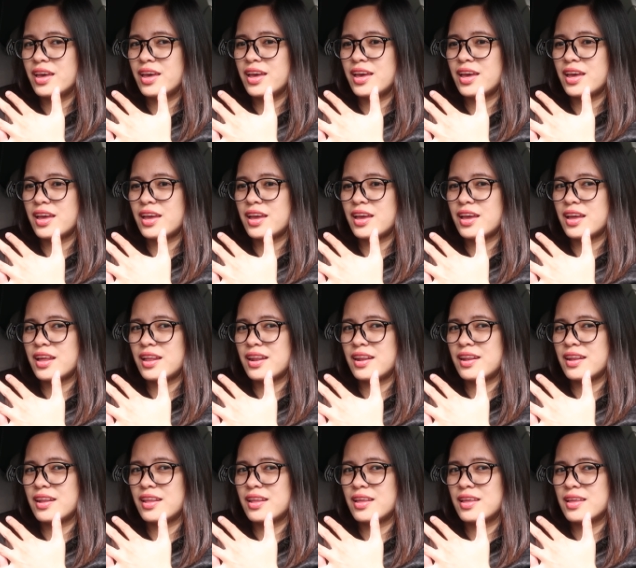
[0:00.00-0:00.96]

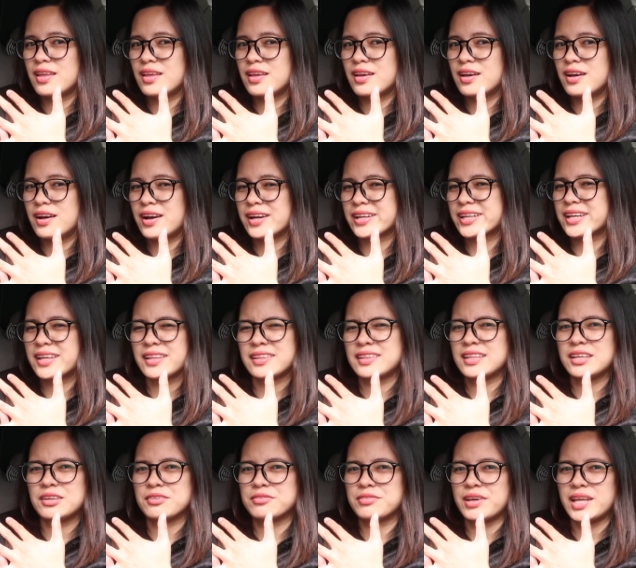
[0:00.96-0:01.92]
and I can't
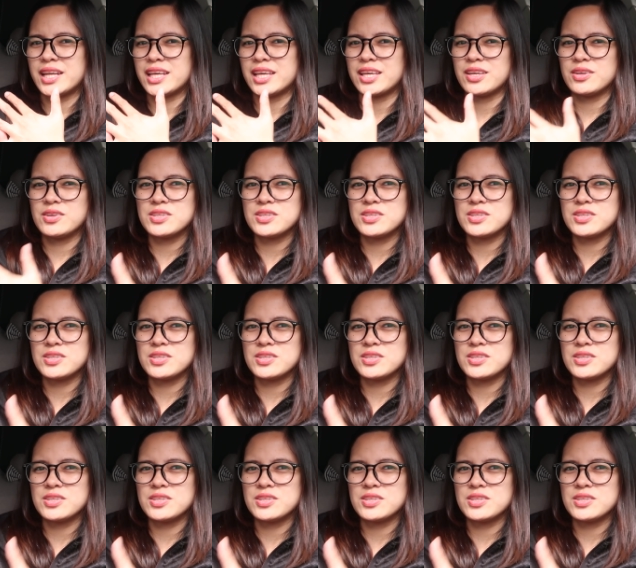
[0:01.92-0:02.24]
think of any.